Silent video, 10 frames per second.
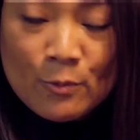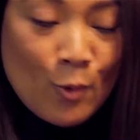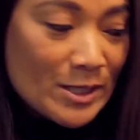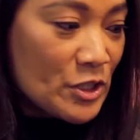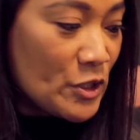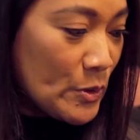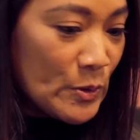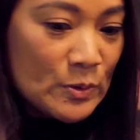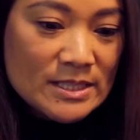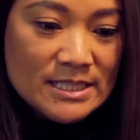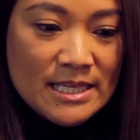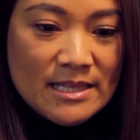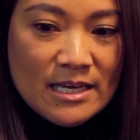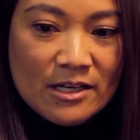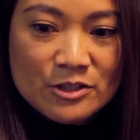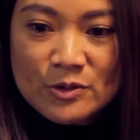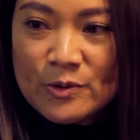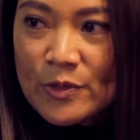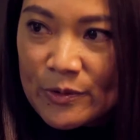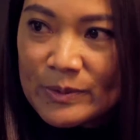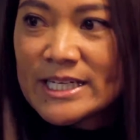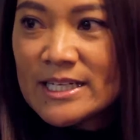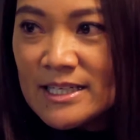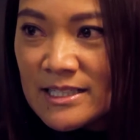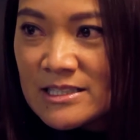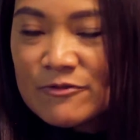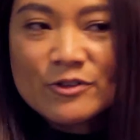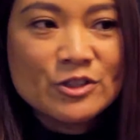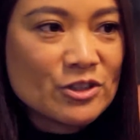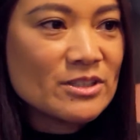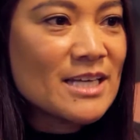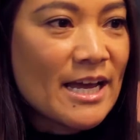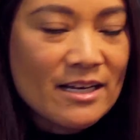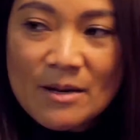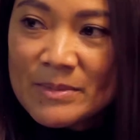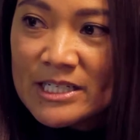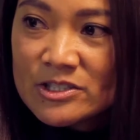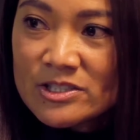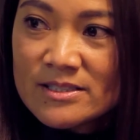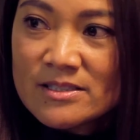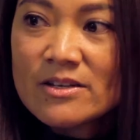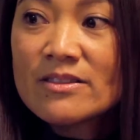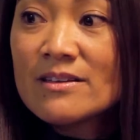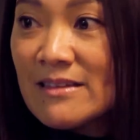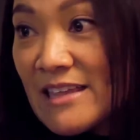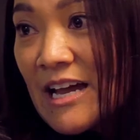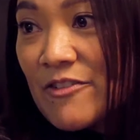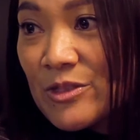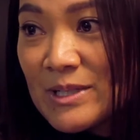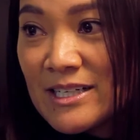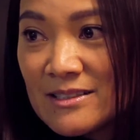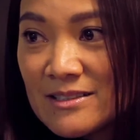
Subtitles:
one suits, and then I'll do 3 different shirt and tie combinations, so then they have 3